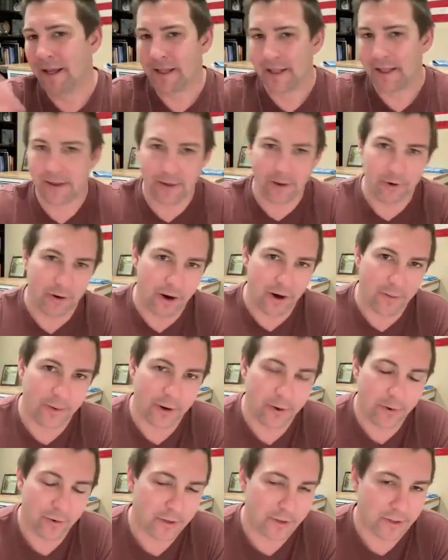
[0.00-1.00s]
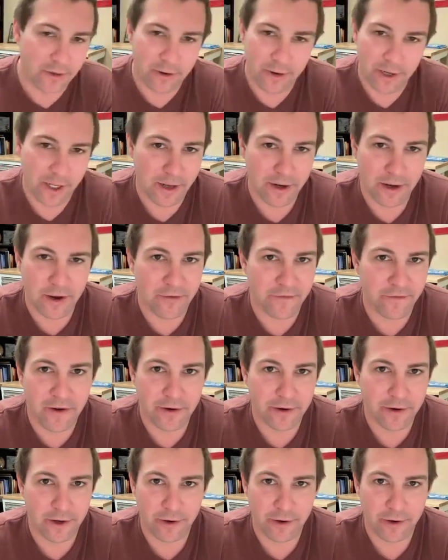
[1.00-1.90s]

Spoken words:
the low carbon corn's already going to have found a